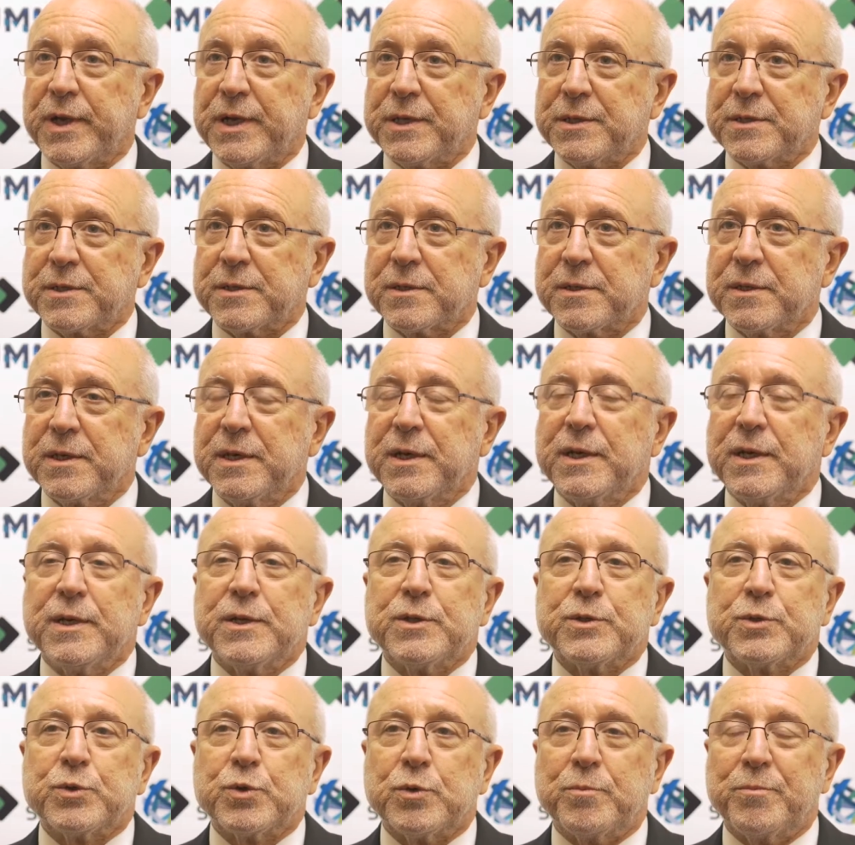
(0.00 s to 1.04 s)
us
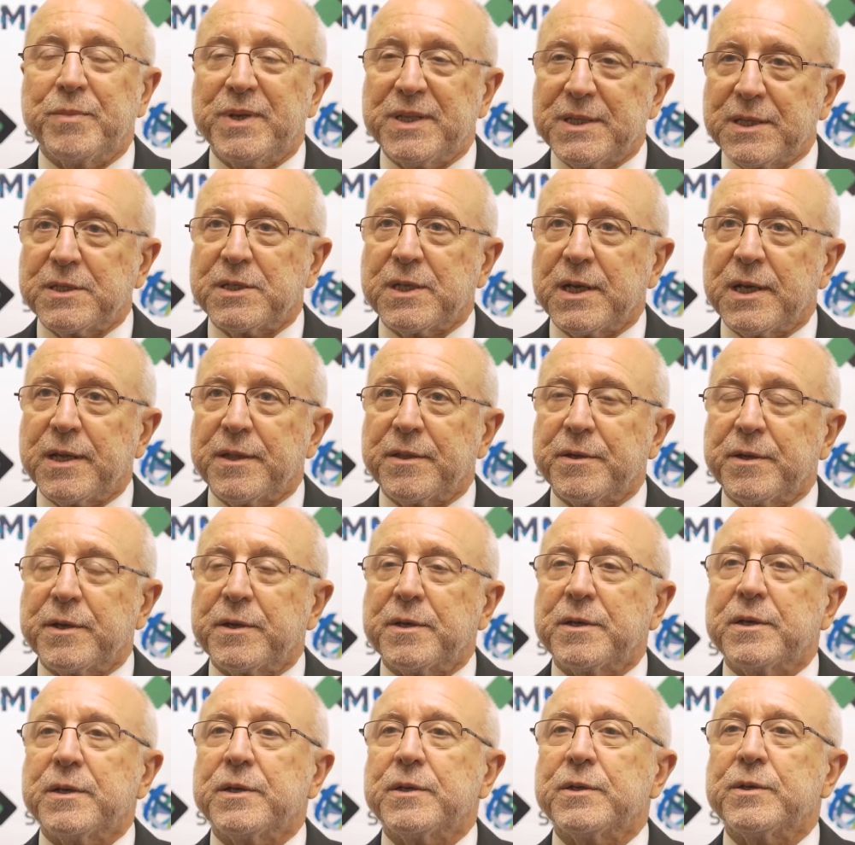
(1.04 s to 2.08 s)
to meet each
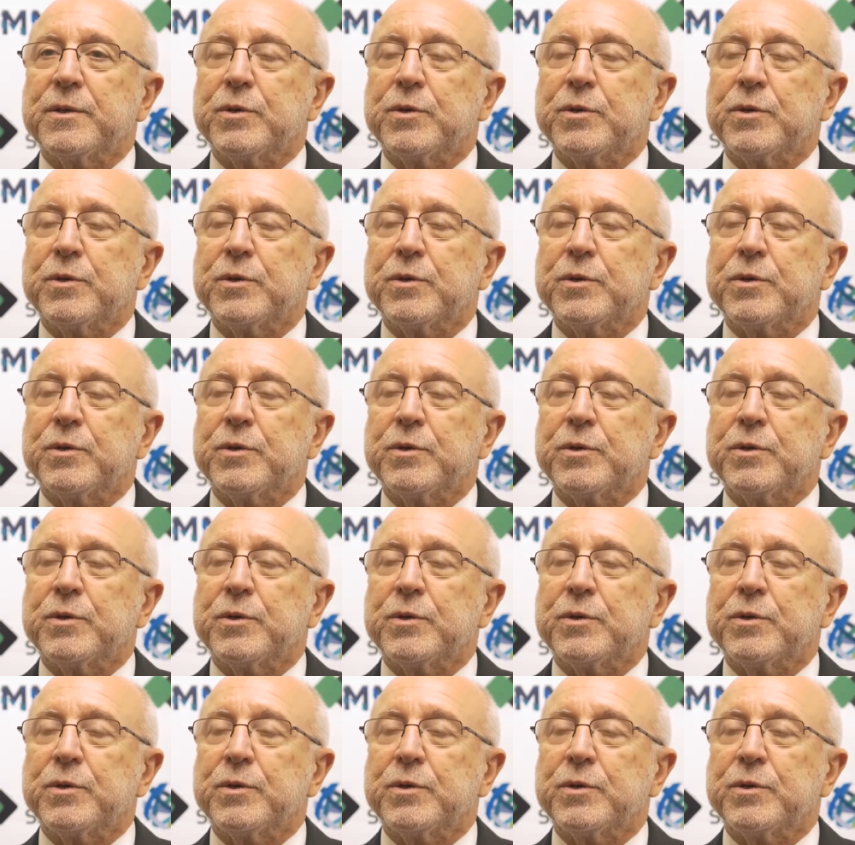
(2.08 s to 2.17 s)
other,